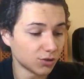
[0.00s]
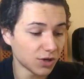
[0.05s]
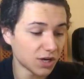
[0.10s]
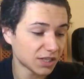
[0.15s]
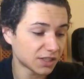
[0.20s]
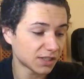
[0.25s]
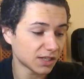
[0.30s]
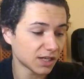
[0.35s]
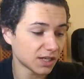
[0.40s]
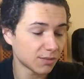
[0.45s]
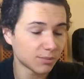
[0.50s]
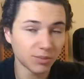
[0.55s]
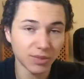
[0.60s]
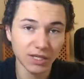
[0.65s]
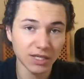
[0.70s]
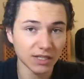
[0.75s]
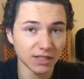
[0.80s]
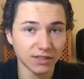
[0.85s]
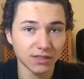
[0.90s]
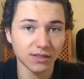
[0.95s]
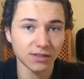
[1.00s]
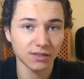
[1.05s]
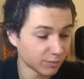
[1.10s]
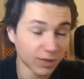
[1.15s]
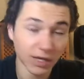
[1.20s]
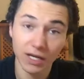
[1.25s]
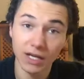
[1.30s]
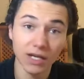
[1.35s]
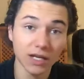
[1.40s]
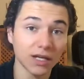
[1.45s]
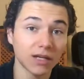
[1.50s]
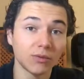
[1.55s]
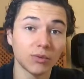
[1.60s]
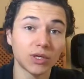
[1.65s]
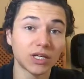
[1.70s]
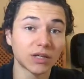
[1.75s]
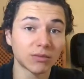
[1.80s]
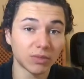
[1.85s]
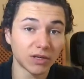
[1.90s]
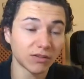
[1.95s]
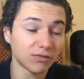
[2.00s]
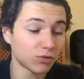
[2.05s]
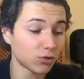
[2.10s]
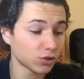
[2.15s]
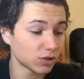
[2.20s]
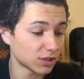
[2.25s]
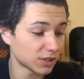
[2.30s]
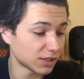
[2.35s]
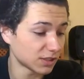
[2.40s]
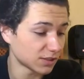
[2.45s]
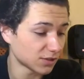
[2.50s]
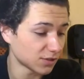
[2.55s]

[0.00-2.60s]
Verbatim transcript: Rest in peace. But hey, we can play Fortnite.